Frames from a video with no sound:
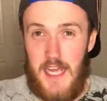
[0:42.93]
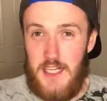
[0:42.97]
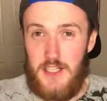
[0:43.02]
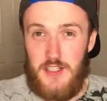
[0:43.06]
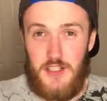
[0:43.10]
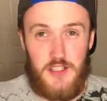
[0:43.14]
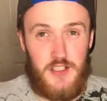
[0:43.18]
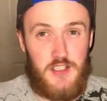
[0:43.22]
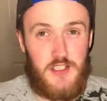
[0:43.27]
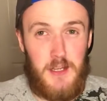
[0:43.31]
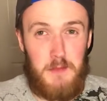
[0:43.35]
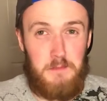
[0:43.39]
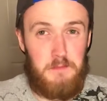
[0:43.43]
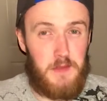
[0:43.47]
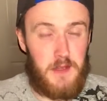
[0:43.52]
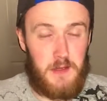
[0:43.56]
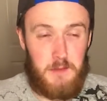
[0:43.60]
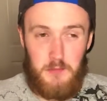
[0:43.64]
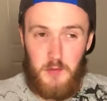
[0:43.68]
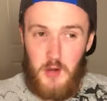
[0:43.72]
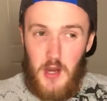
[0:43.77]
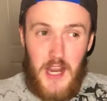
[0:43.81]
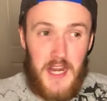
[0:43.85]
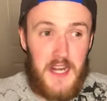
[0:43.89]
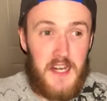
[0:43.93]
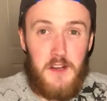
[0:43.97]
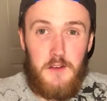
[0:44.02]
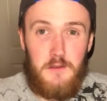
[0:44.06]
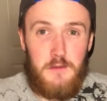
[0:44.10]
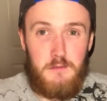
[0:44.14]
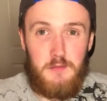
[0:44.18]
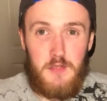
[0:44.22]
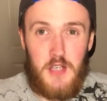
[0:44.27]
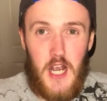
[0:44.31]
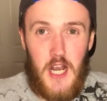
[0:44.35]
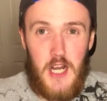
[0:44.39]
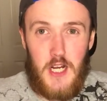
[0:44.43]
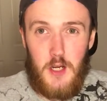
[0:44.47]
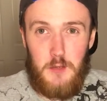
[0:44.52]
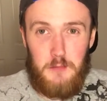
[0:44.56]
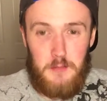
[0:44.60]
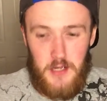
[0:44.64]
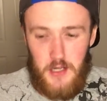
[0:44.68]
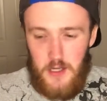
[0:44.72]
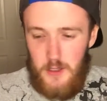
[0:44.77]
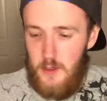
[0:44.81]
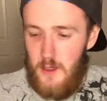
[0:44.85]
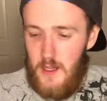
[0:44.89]
just something brand new from Taco
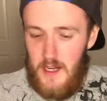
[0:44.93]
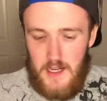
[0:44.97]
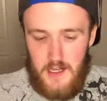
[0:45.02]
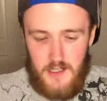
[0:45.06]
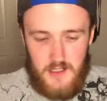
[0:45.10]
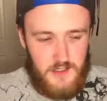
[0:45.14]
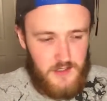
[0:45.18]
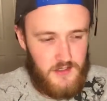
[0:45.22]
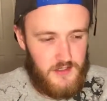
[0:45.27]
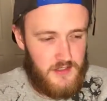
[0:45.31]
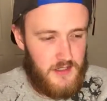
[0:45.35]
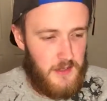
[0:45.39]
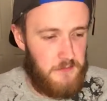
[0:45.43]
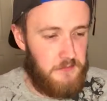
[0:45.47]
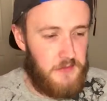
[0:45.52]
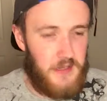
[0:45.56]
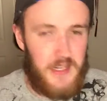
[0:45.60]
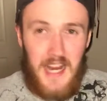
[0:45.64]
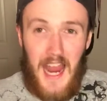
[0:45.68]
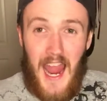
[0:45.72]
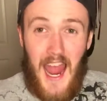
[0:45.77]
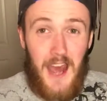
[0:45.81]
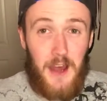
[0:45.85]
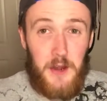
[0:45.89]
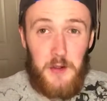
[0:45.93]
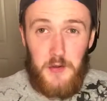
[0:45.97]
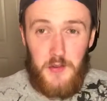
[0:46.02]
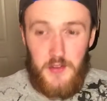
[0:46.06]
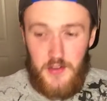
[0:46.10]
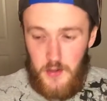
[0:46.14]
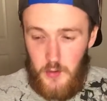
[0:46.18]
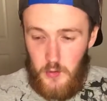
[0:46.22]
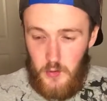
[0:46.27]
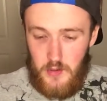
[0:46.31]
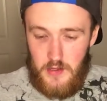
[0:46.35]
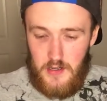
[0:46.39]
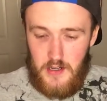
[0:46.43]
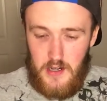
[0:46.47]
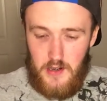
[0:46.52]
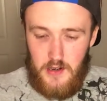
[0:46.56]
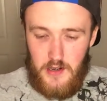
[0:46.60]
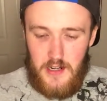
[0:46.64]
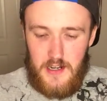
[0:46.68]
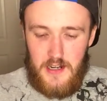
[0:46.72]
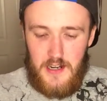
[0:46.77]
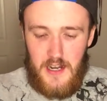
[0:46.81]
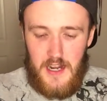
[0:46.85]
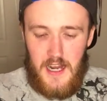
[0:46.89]
Bell, like just something out of the
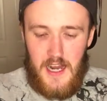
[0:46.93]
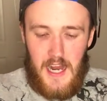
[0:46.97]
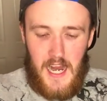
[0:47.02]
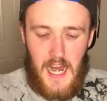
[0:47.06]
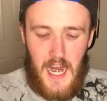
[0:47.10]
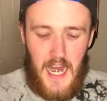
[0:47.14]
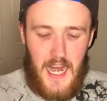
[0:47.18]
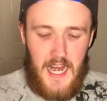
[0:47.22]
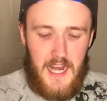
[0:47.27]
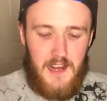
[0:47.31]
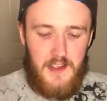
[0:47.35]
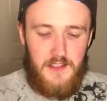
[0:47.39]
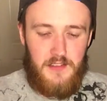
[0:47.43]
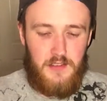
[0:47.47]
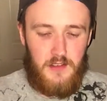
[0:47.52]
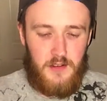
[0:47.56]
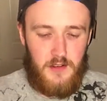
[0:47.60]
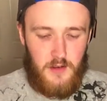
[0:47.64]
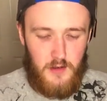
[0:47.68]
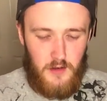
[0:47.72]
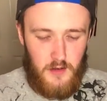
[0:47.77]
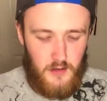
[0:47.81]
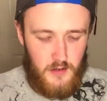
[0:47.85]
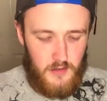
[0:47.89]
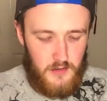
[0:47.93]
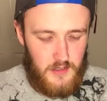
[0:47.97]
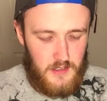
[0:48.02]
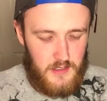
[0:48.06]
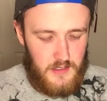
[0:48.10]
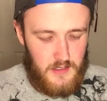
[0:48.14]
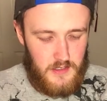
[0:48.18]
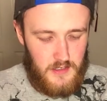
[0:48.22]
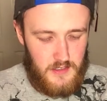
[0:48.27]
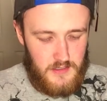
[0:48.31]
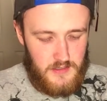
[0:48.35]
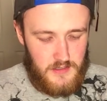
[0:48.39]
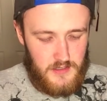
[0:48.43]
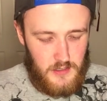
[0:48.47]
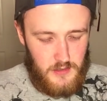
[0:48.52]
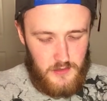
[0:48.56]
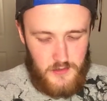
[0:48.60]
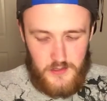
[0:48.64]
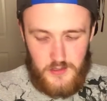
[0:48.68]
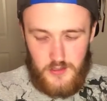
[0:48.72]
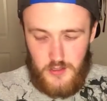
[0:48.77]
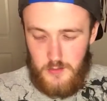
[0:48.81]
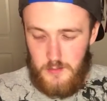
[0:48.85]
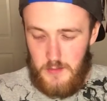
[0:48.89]
ordinary. And the girl that sold
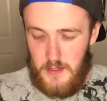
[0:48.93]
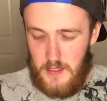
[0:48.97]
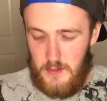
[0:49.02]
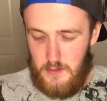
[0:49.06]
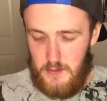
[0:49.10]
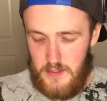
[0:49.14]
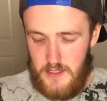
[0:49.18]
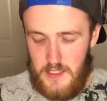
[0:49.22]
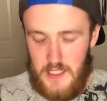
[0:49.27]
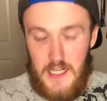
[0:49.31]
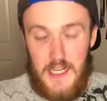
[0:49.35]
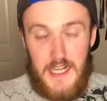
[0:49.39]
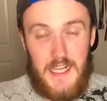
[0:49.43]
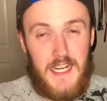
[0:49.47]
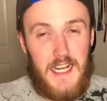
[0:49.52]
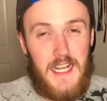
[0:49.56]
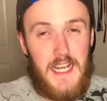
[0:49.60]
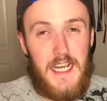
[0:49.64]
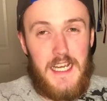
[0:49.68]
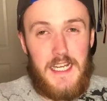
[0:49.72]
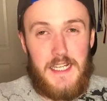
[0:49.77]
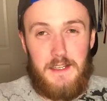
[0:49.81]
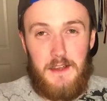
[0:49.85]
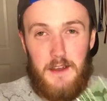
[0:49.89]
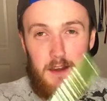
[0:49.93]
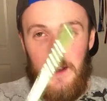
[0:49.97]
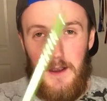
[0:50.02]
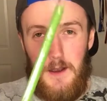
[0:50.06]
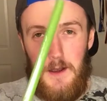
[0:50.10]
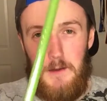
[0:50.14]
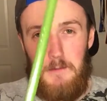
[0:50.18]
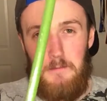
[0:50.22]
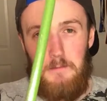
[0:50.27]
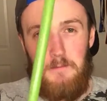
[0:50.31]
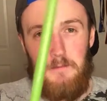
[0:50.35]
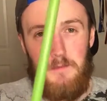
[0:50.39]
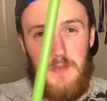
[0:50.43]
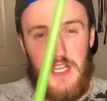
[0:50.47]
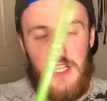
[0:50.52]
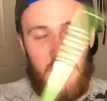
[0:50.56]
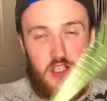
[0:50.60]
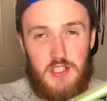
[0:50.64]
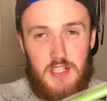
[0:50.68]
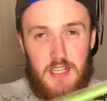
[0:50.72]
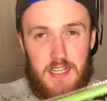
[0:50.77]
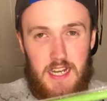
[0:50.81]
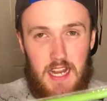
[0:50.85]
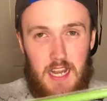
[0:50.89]
it to me was like
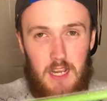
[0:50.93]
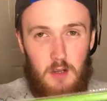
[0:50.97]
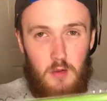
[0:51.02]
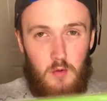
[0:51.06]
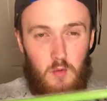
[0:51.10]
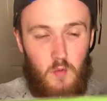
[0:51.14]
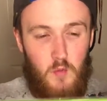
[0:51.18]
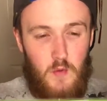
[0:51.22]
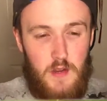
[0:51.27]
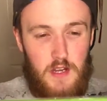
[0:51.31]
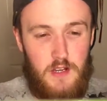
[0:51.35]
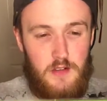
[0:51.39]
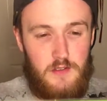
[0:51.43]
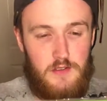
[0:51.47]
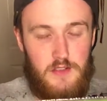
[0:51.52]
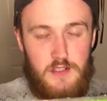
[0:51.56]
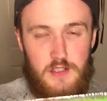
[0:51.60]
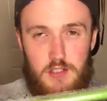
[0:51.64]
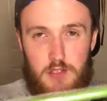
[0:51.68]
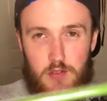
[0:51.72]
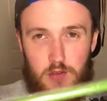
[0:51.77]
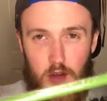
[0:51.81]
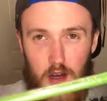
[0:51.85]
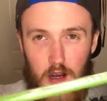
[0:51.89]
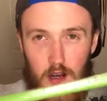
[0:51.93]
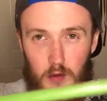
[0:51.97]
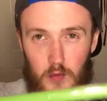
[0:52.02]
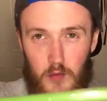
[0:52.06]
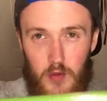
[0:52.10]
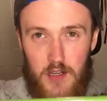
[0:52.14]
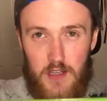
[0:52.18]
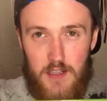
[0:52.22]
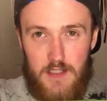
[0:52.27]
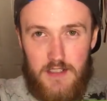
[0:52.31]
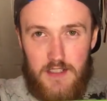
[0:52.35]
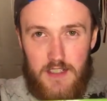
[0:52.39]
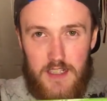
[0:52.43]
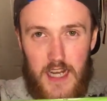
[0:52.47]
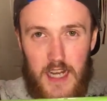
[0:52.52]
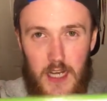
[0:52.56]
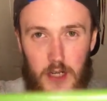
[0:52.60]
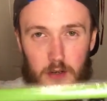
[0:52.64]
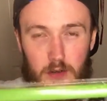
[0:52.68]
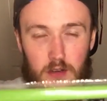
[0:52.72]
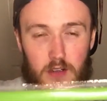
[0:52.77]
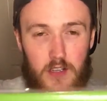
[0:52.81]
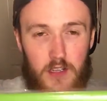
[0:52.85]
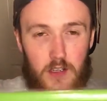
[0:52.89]
mentioning how weird the straw was and
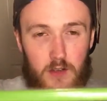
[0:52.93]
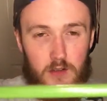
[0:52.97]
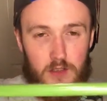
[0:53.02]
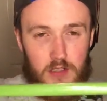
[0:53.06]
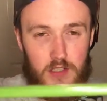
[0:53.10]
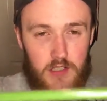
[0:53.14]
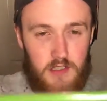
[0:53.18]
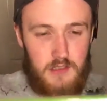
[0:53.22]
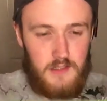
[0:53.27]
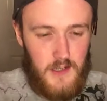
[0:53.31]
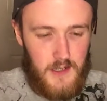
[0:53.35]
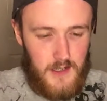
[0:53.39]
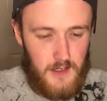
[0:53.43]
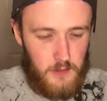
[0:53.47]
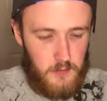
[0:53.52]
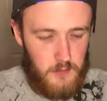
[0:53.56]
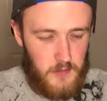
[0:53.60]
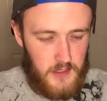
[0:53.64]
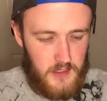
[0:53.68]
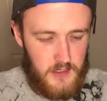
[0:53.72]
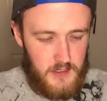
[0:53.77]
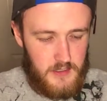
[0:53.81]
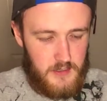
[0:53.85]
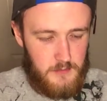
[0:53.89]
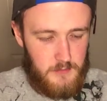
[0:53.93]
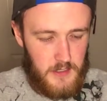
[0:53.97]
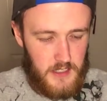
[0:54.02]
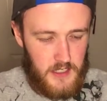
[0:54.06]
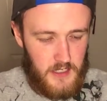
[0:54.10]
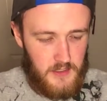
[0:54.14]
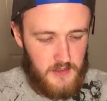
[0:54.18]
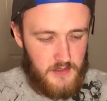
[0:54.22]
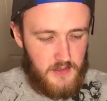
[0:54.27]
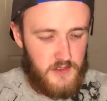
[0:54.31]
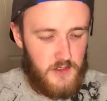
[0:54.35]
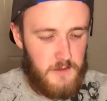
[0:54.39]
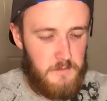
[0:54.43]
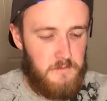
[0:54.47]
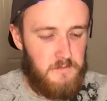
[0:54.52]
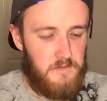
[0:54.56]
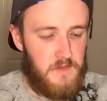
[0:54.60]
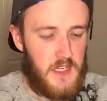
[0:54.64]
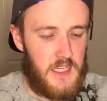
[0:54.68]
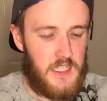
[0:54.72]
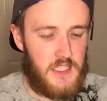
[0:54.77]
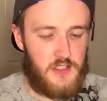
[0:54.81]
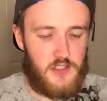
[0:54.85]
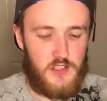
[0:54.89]
how cute she thought it was, because
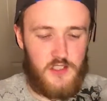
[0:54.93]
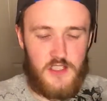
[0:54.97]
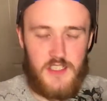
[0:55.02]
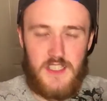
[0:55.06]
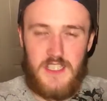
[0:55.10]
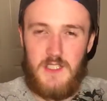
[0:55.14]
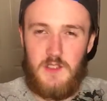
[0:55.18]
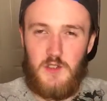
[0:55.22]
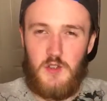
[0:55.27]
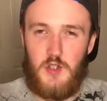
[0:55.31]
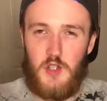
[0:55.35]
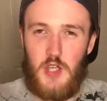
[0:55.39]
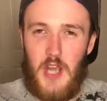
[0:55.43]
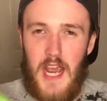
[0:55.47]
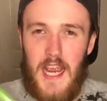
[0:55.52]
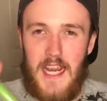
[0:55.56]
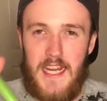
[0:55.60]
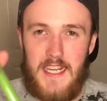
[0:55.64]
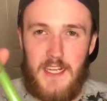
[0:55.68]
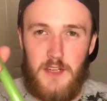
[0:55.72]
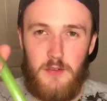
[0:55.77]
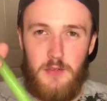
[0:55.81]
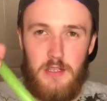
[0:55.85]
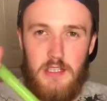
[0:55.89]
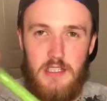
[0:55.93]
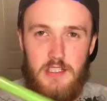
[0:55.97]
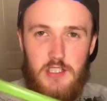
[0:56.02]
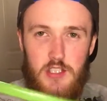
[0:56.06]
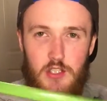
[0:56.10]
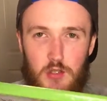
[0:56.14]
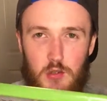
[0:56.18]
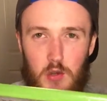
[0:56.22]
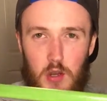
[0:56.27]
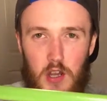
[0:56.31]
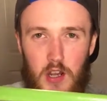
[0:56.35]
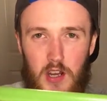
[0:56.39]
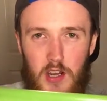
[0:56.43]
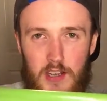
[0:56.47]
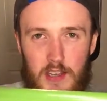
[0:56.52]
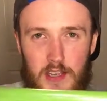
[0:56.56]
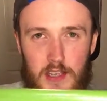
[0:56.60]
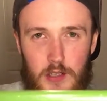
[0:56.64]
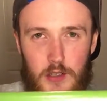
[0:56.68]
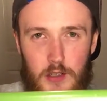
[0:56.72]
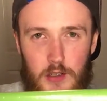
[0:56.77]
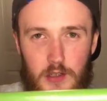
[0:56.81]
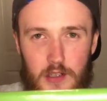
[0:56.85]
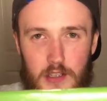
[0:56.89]
it's just this giant green straw.
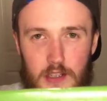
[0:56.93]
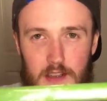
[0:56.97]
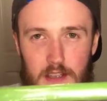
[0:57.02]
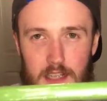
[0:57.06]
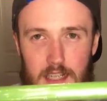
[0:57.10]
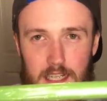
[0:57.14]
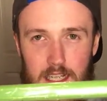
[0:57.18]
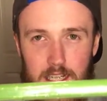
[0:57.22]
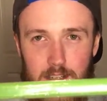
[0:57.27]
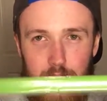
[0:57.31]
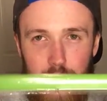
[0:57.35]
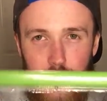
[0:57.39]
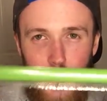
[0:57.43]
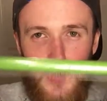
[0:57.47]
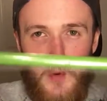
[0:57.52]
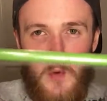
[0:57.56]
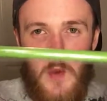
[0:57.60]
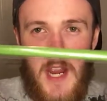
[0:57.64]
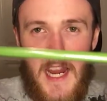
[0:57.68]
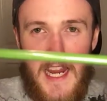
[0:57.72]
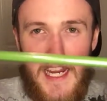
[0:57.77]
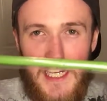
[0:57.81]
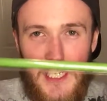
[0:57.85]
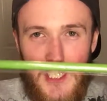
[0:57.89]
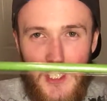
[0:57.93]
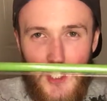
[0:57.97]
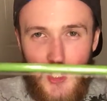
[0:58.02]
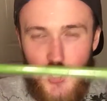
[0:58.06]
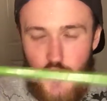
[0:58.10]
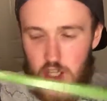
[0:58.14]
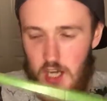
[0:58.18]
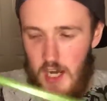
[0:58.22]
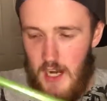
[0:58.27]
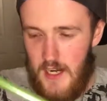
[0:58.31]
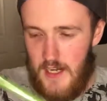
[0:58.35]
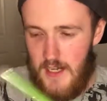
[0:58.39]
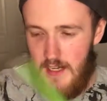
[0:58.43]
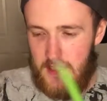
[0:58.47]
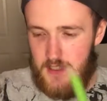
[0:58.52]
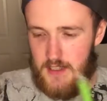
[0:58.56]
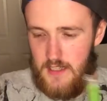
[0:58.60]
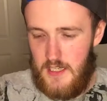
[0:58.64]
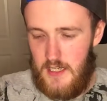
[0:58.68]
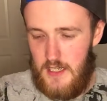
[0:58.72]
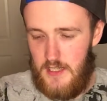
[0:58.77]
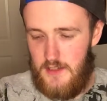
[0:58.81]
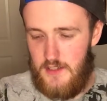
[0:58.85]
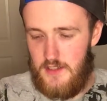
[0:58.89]
Literally, they give you a
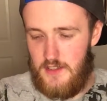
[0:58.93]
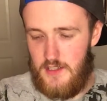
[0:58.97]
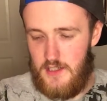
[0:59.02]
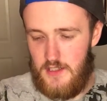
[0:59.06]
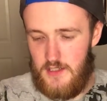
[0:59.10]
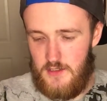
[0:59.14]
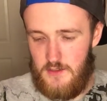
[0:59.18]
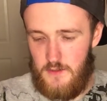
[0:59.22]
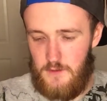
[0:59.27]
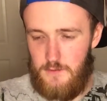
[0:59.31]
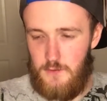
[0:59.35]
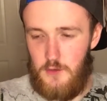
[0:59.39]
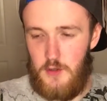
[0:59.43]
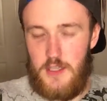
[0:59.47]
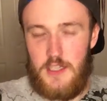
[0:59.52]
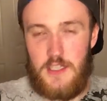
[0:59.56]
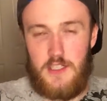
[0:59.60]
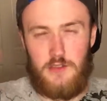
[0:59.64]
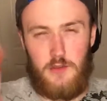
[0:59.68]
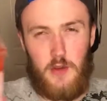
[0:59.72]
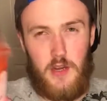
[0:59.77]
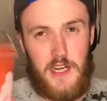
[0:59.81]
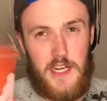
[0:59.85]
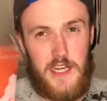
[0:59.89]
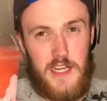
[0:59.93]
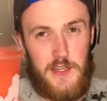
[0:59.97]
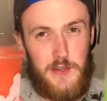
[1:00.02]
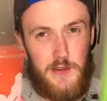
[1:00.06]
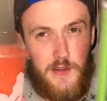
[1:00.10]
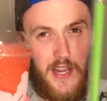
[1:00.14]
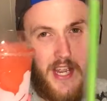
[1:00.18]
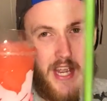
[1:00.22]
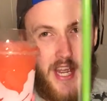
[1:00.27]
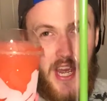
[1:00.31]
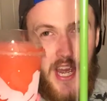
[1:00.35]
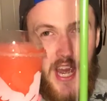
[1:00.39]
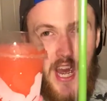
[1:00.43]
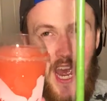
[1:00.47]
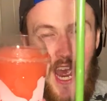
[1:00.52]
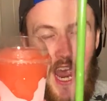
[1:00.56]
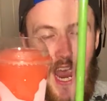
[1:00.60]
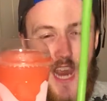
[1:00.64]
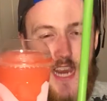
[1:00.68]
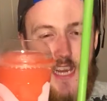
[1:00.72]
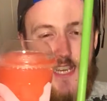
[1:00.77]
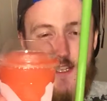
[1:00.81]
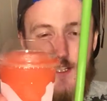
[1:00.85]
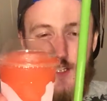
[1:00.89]
giant, this is the freeze right here,
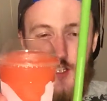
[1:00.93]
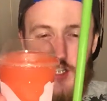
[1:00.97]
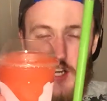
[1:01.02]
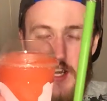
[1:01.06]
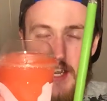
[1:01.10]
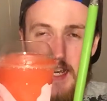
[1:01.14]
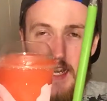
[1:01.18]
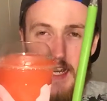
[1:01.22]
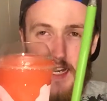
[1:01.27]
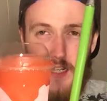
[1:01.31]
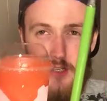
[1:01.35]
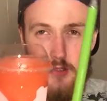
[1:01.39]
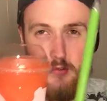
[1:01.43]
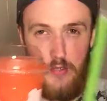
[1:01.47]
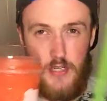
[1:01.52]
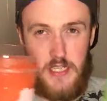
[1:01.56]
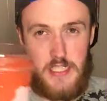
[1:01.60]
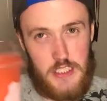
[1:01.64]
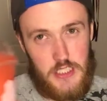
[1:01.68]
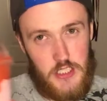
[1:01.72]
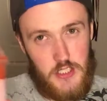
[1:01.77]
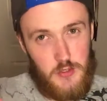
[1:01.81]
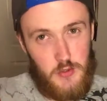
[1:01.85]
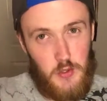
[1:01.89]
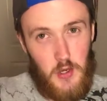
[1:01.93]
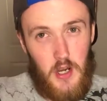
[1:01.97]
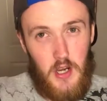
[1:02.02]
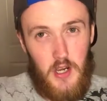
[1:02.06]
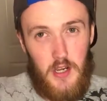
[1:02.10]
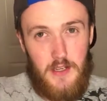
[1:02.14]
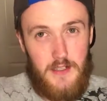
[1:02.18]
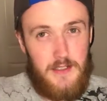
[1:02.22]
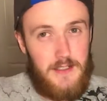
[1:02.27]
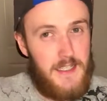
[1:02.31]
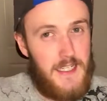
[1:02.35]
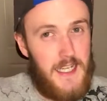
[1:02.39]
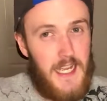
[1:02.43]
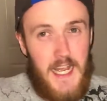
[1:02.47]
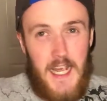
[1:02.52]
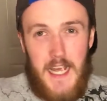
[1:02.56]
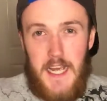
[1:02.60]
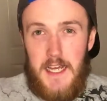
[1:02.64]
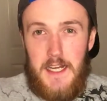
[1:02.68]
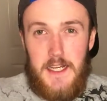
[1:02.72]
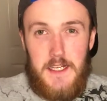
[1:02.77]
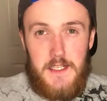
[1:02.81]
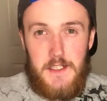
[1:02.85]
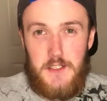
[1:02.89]
a giant green straw
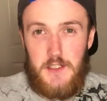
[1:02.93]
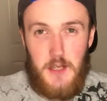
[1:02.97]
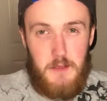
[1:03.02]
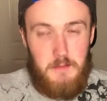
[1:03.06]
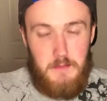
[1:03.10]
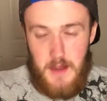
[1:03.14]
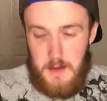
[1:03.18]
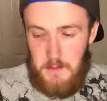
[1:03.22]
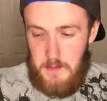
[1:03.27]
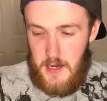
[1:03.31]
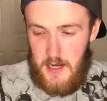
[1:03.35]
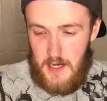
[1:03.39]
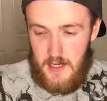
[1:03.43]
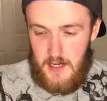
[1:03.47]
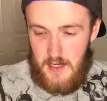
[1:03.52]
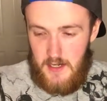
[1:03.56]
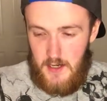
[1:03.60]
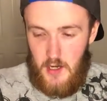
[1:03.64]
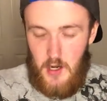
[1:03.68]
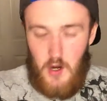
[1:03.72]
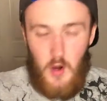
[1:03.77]
to mimic